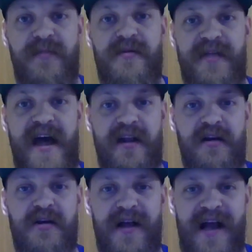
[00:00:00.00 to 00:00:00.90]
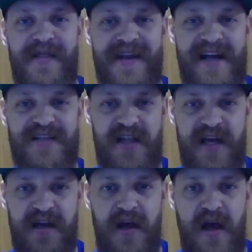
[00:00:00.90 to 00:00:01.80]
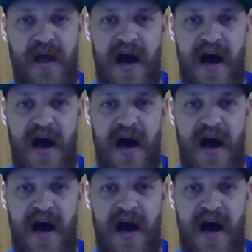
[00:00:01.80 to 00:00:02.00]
then click on the next link